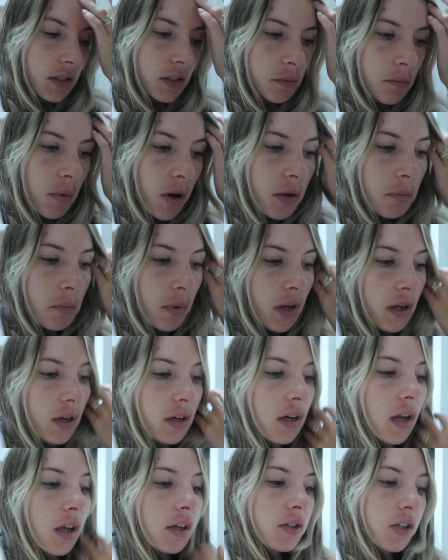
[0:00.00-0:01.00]
at the
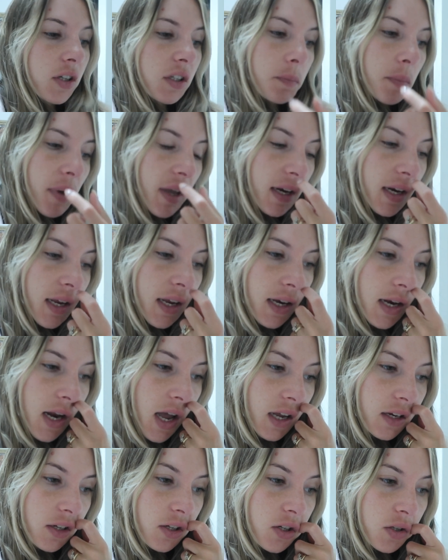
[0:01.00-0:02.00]
moment. She's been in
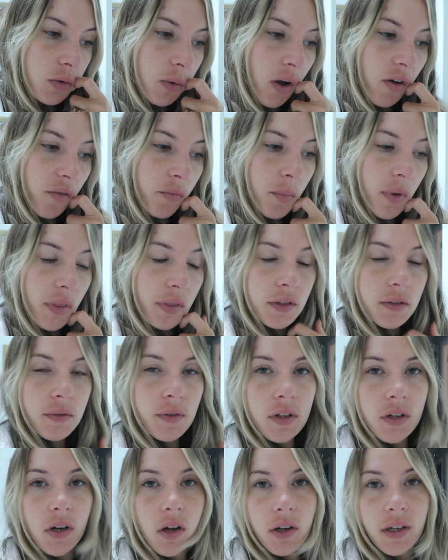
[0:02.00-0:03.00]
9 to 12 months
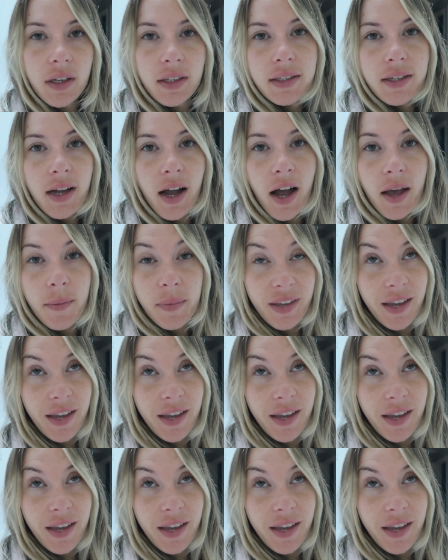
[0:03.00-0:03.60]
for the longest time,